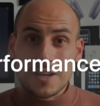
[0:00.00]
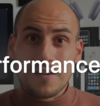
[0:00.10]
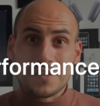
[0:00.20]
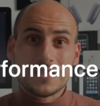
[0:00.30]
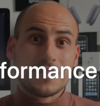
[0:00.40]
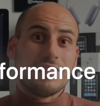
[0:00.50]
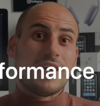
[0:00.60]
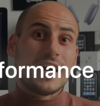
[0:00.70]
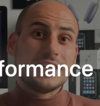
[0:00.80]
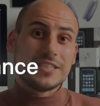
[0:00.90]
of this
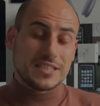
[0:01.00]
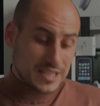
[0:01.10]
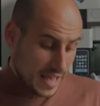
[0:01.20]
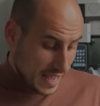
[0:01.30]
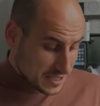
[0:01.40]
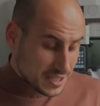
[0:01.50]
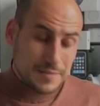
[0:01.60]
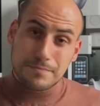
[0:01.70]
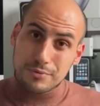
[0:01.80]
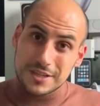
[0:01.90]
device is actually
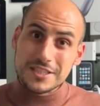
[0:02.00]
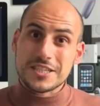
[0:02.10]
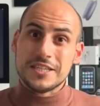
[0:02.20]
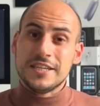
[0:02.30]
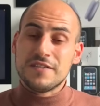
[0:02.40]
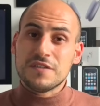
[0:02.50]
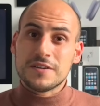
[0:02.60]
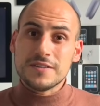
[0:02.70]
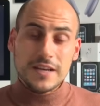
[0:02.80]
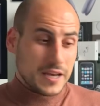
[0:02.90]
pretty
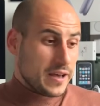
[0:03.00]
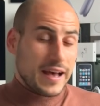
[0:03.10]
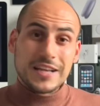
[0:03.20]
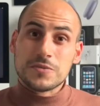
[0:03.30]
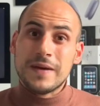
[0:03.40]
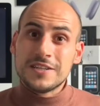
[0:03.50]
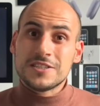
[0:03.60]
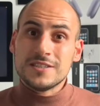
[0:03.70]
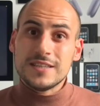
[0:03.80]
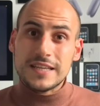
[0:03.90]
significant. As
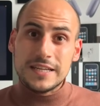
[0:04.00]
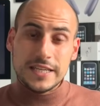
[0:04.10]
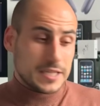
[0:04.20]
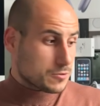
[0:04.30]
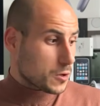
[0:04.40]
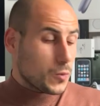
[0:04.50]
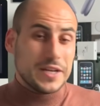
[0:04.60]
mentioned in the intro, we